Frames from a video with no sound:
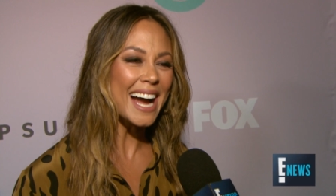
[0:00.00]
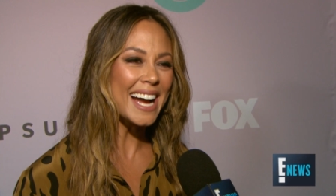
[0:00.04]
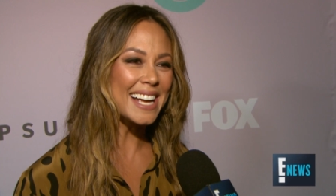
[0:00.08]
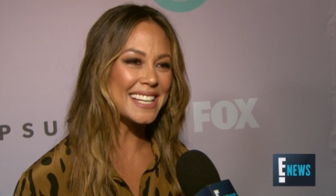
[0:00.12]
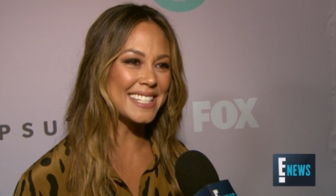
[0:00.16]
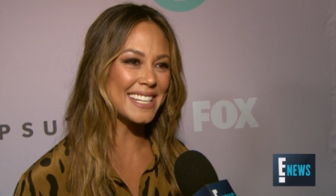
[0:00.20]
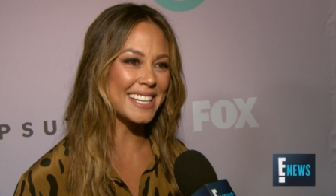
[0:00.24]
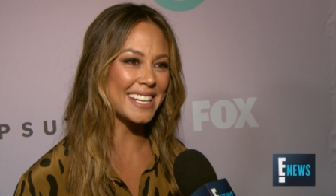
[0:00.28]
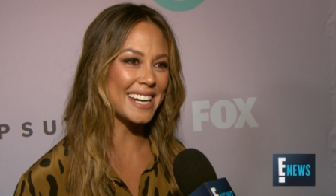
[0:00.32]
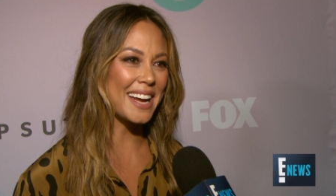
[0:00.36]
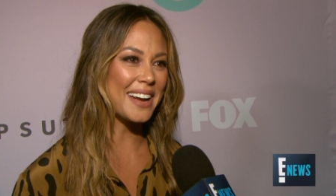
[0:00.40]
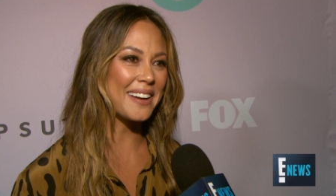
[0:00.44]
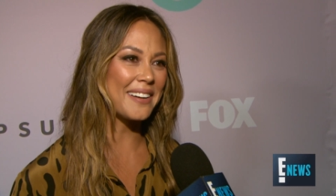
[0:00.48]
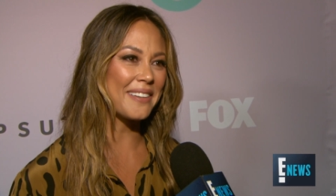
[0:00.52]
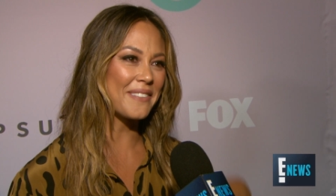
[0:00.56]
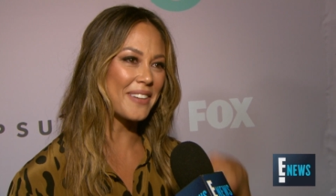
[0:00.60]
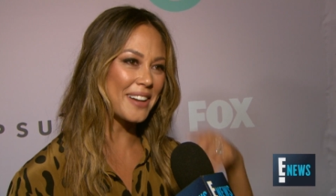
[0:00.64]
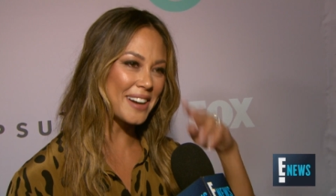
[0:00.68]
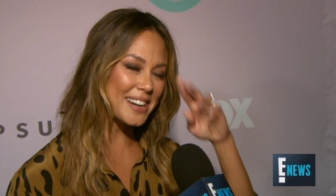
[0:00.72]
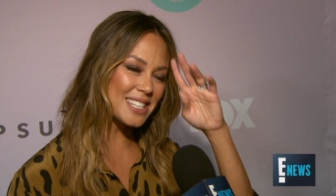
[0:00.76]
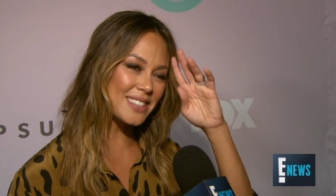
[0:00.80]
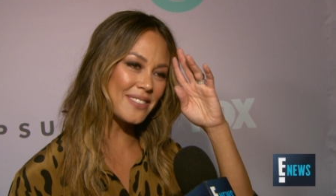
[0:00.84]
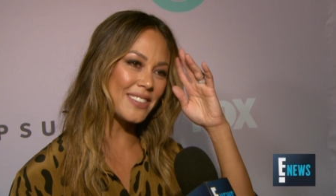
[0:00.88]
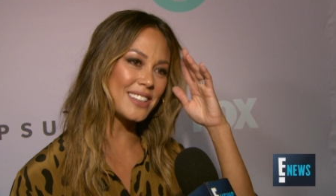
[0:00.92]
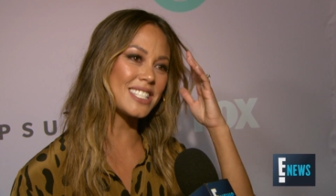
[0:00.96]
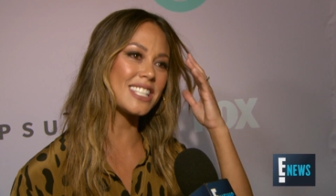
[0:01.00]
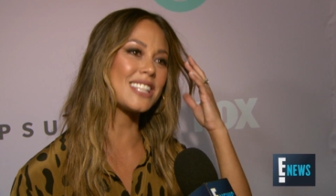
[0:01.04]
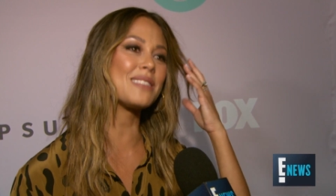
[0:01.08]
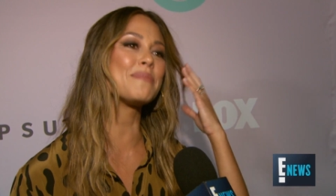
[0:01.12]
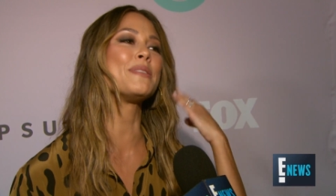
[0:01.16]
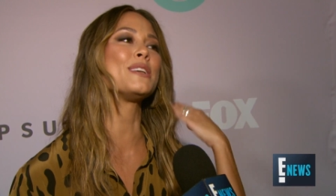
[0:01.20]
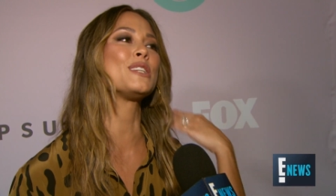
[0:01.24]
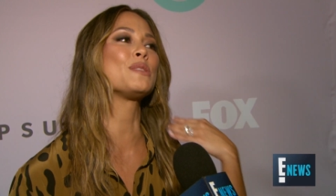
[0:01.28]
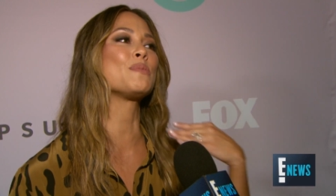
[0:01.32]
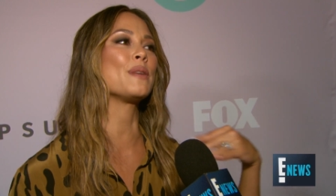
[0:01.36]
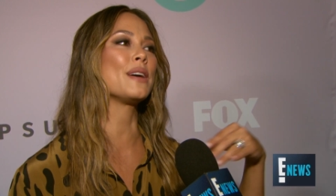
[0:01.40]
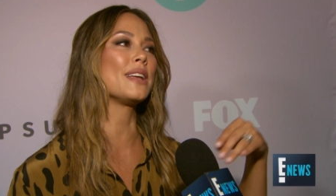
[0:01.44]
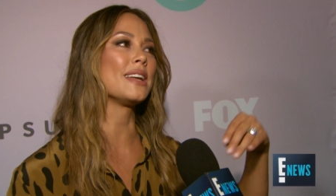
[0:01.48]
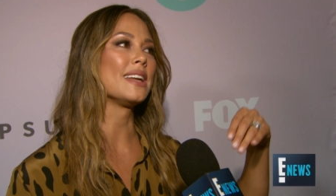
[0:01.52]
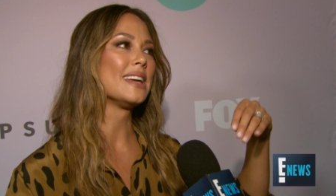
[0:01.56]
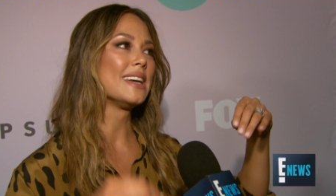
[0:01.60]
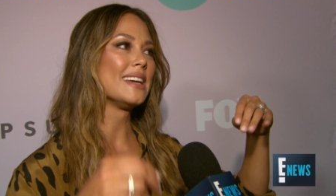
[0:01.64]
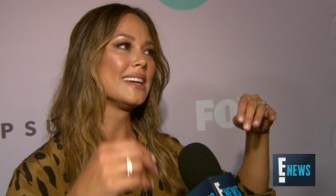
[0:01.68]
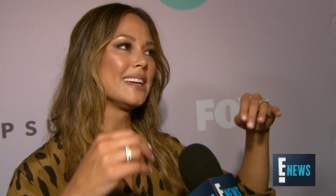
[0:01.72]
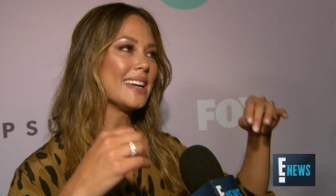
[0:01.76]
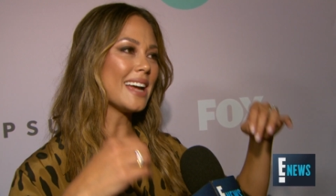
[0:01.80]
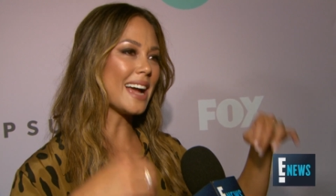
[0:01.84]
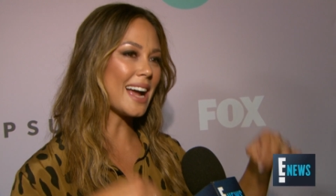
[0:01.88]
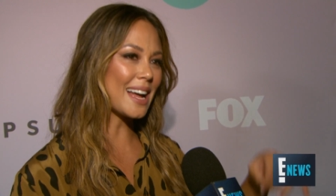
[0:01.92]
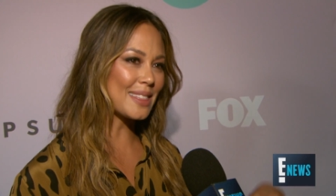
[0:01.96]
I did. I wanted to visit the Peach Pit
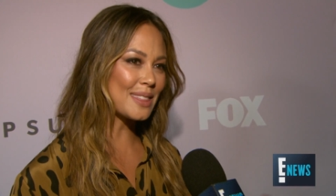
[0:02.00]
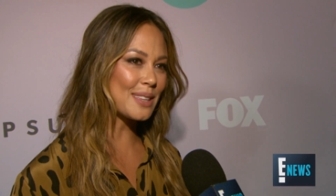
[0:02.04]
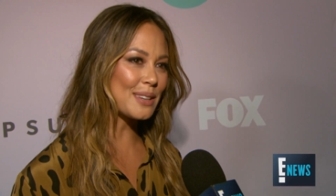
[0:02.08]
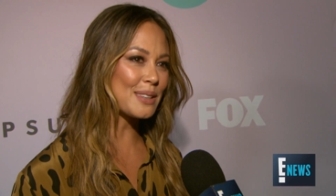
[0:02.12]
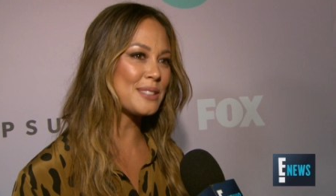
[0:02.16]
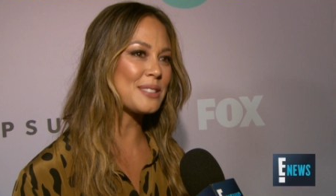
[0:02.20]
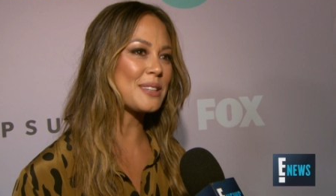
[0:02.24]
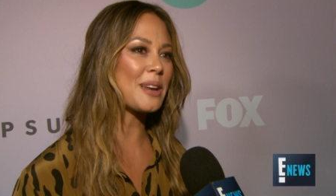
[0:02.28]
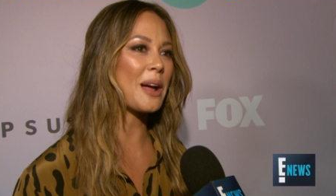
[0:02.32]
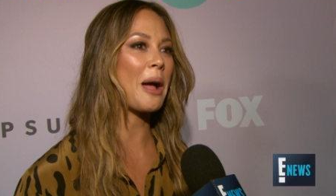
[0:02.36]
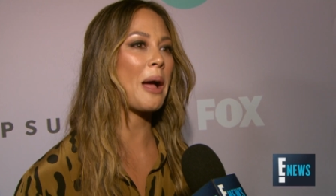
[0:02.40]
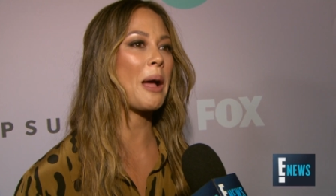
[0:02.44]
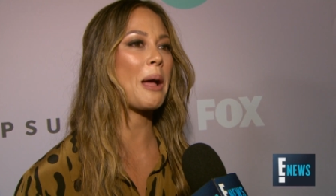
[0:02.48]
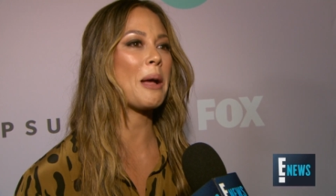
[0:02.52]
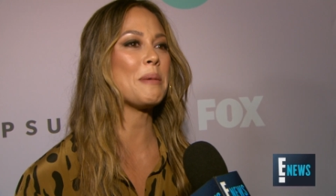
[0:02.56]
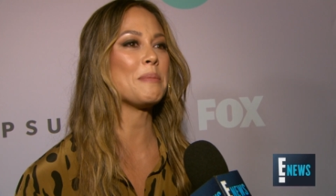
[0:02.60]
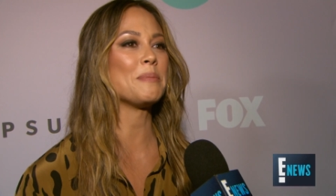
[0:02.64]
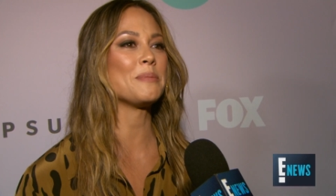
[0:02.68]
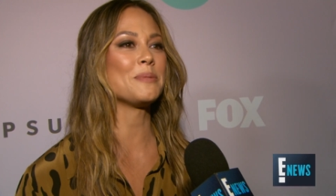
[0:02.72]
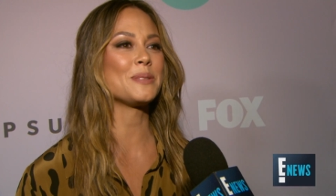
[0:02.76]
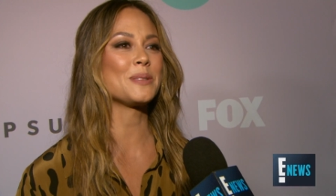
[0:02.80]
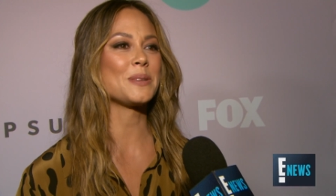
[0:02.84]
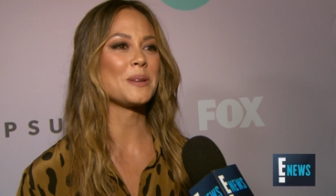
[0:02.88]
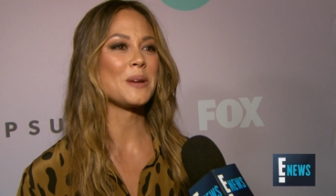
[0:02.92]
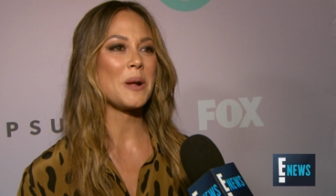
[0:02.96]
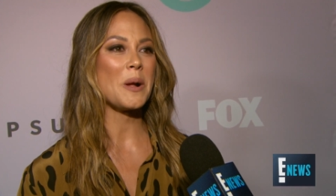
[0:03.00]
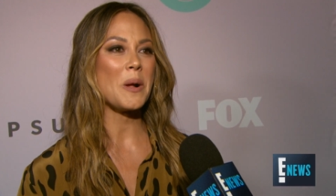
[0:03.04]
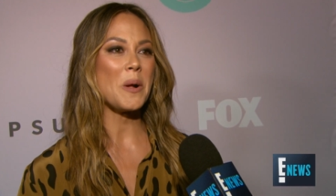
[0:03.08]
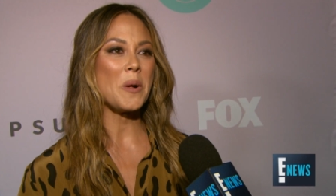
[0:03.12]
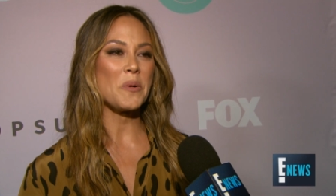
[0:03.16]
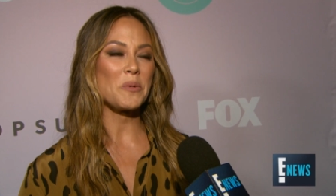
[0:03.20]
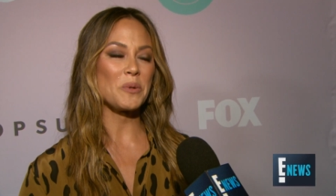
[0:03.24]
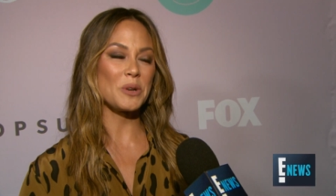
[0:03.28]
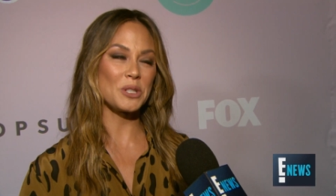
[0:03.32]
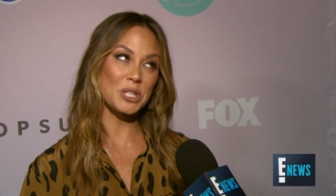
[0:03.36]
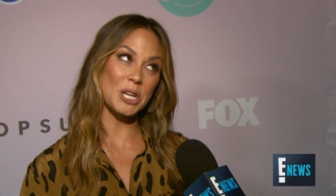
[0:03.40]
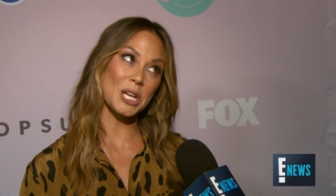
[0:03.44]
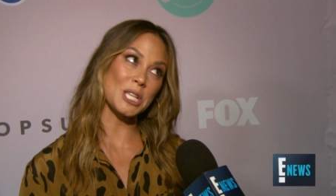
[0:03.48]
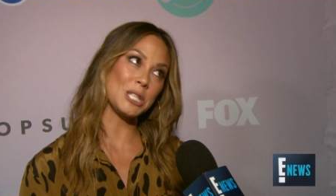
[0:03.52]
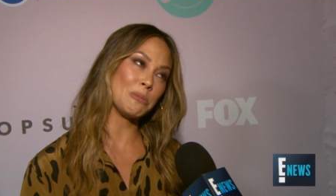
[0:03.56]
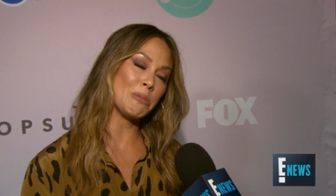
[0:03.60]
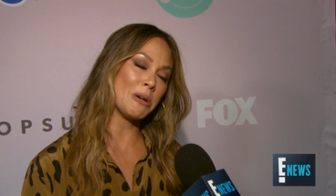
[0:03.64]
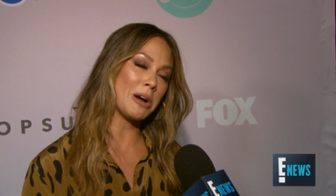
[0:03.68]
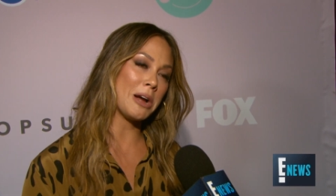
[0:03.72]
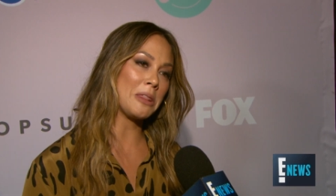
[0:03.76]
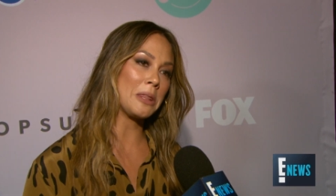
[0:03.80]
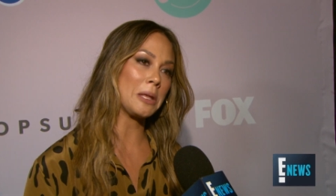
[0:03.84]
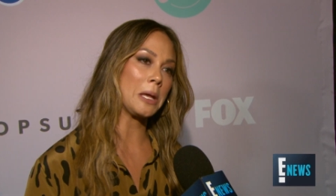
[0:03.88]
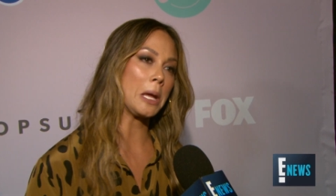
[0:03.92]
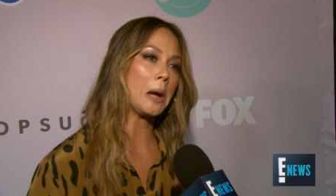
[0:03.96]
at those times with Jason
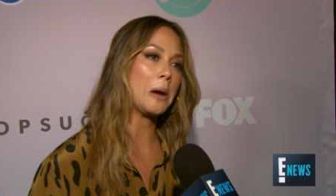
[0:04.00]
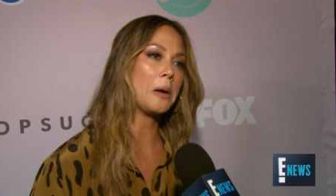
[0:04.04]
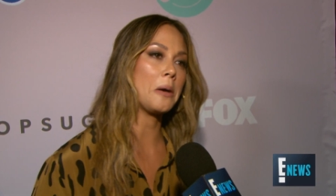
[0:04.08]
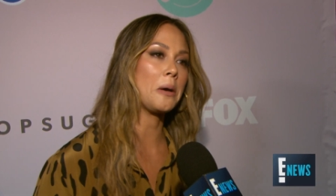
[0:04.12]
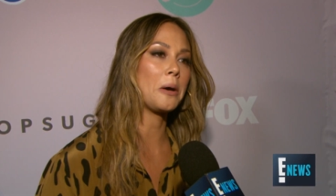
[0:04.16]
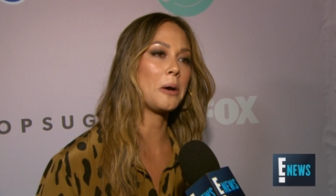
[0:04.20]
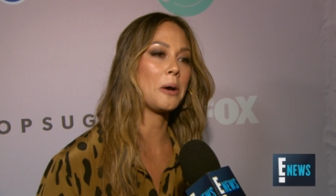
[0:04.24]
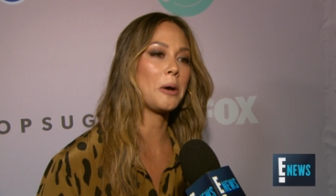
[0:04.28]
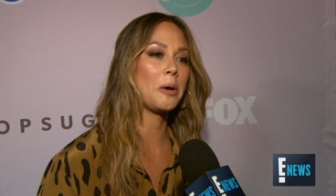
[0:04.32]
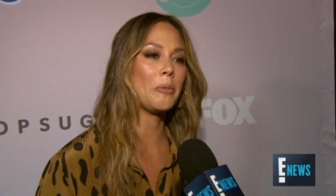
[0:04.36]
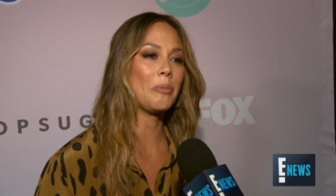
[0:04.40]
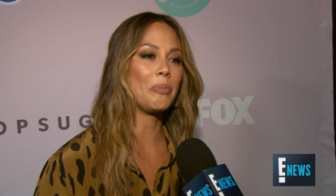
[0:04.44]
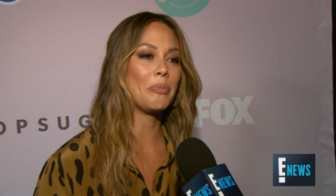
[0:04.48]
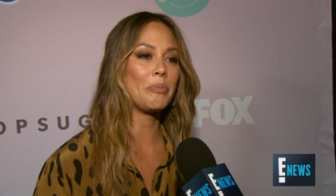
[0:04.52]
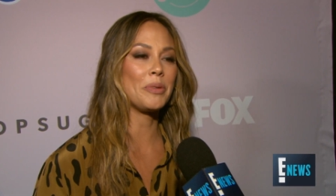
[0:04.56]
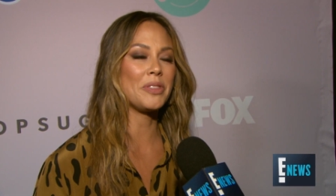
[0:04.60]
behind the counter,